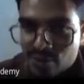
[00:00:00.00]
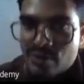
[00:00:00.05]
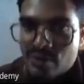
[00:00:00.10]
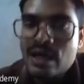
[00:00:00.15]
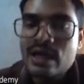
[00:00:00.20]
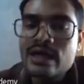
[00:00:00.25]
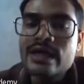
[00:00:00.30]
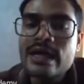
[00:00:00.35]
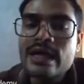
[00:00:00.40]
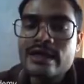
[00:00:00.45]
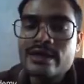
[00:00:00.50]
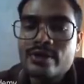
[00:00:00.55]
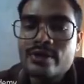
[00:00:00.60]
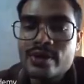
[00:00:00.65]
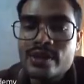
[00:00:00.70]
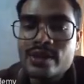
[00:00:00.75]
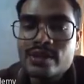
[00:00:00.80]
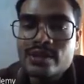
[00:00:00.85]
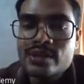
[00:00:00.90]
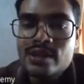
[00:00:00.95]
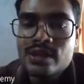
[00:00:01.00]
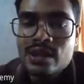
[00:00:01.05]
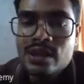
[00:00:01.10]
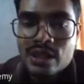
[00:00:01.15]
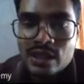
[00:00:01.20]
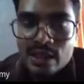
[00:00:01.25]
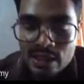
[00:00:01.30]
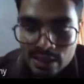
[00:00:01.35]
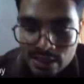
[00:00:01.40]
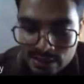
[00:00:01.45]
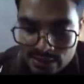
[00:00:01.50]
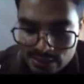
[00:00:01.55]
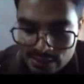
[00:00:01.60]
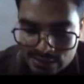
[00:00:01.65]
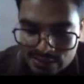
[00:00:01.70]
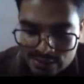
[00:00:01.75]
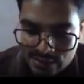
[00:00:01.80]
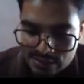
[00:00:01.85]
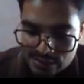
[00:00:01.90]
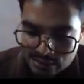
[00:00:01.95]
you can't add to it in
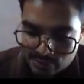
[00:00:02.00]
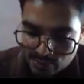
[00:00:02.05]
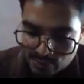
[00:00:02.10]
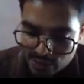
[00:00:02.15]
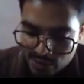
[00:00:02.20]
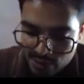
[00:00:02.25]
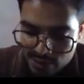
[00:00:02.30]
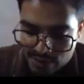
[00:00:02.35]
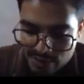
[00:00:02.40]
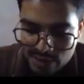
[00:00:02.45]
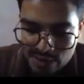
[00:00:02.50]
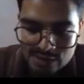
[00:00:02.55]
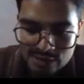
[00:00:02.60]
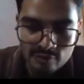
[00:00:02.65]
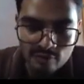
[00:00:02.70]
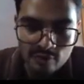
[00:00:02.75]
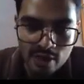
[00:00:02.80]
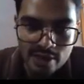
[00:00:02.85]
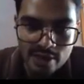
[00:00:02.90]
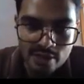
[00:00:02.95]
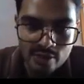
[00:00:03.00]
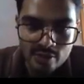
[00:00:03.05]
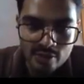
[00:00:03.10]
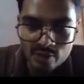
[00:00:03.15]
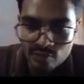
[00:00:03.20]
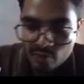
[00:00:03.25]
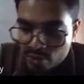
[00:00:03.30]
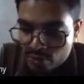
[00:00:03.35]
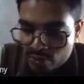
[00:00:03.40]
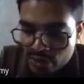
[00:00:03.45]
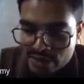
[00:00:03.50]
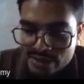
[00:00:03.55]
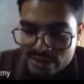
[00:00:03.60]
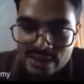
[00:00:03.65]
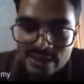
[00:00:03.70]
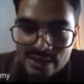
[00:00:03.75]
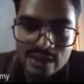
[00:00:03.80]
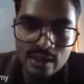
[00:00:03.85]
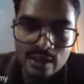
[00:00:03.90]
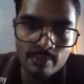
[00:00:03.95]
this case similarly in case of arduino you want to
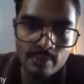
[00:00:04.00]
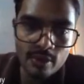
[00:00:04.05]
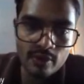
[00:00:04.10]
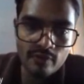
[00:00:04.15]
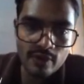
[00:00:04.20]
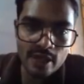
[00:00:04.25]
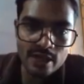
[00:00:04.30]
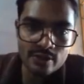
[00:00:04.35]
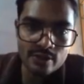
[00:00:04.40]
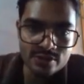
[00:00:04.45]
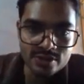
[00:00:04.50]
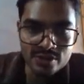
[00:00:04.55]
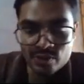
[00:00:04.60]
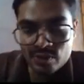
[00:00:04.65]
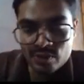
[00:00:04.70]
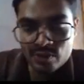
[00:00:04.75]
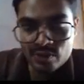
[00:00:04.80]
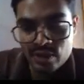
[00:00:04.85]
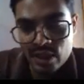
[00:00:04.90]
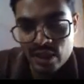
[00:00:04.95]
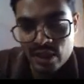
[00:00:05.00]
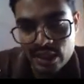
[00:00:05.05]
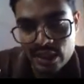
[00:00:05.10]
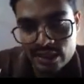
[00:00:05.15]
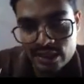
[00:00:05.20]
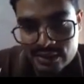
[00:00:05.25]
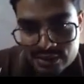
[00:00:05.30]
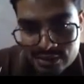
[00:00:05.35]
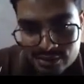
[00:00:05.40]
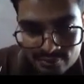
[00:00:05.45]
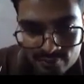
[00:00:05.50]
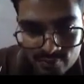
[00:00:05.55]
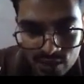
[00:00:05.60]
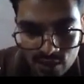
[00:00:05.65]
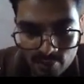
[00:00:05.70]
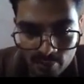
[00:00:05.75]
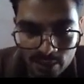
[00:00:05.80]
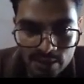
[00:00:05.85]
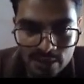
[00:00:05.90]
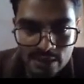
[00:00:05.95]
extend the number of ios you can't
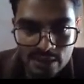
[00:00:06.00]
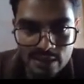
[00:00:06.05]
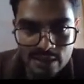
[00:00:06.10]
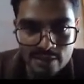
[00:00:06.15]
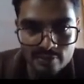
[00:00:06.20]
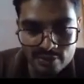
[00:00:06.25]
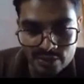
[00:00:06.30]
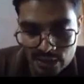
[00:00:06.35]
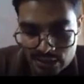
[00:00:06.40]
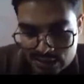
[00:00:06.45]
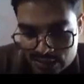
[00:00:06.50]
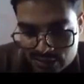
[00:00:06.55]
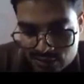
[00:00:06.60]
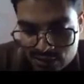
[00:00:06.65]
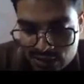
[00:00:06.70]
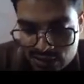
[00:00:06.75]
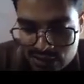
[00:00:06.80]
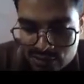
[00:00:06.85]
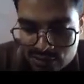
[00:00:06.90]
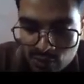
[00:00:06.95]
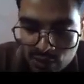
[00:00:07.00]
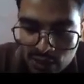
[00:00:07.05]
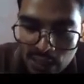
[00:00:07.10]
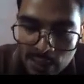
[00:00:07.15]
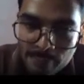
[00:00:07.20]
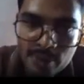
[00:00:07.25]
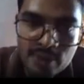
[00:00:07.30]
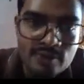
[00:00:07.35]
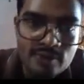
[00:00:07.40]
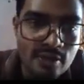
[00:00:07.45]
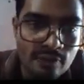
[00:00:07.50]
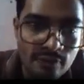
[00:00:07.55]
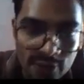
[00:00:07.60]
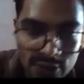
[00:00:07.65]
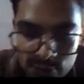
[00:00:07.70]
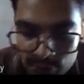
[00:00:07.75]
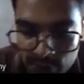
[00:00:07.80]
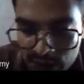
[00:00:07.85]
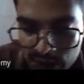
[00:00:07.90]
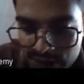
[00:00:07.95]
but this is this is what happened with the
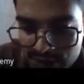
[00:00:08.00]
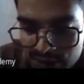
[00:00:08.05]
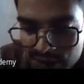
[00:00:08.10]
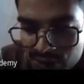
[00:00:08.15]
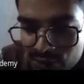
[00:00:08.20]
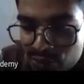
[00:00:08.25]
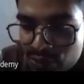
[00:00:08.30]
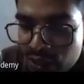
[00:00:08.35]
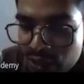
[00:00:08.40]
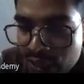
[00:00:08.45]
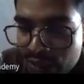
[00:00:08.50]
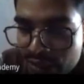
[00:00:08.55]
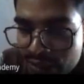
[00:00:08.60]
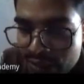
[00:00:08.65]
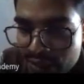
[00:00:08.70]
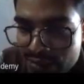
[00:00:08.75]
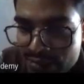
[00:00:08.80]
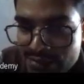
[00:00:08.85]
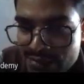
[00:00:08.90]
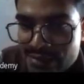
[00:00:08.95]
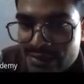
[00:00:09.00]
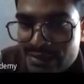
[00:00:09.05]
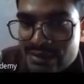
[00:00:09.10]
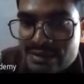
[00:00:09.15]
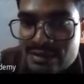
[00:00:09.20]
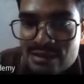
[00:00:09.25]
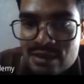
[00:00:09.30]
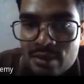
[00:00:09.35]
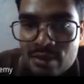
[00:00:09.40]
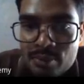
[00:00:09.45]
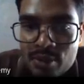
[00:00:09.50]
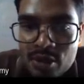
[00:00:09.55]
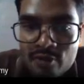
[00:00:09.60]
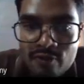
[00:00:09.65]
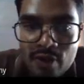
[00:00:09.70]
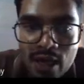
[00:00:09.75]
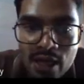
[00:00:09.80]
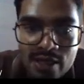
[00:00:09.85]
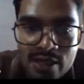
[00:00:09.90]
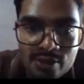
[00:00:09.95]
fixed plc you can't exceed its number
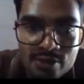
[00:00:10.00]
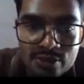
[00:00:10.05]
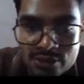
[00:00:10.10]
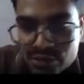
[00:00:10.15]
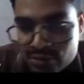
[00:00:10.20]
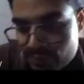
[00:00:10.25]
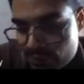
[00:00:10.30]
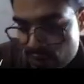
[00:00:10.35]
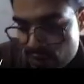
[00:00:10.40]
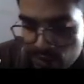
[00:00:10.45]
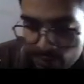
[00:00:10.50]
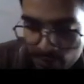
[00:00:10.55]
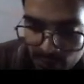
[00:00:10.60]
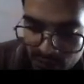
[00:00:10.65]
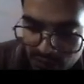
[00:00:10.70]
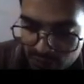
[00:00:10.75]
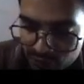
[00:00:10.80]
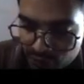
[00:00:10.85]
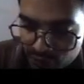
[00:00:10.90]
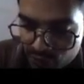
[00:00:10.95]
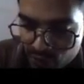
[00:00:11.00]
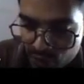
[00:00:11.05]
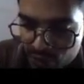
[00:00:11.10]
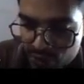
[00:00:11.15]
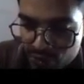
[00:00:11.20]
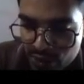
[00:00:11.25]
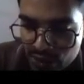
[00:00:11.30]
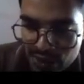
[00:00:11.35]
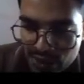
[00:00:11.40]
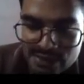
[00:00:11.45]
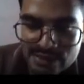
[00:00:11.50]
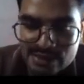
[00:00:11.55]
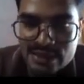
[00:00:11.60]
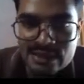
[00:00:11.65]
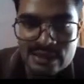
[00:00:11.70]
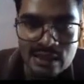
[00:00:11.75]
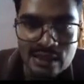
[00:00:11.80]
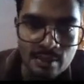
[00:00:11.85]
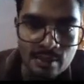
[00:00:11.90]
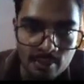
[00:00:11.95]
of ios but if you want to
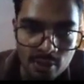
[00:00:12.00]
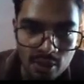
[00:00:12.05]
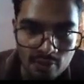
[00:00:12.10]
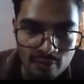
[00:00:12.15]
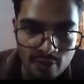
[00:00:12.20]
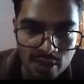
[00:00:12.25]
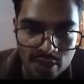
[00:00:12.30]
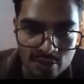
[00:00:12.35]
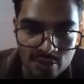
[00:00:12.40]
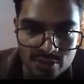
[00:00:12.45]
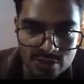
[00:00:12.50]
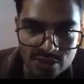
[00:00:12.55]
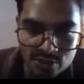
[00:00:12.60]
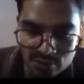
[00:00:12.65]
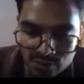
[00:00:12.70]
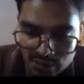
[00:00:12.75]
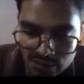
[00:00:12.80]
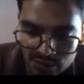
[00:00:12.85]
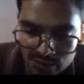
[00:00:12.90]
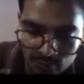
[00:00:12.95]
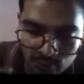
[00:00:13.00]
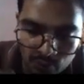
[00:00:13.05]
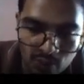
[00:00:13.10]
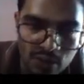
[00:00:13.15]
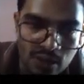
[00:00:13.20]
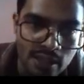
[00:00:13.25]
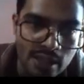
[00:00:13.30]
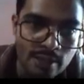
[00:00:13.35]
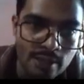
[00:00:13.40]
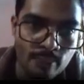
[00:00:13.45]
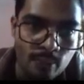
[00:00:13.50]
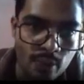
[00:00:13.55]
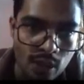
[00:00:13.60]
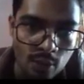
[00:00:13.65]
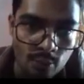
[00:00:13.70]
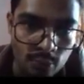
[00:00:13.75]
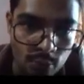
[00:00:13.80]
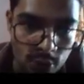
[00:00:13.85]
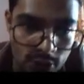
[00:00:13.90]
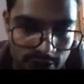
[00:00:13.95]
exceed the number of ios you need more input
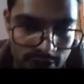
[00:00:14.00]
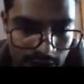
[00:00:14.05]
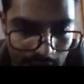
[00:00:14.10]
output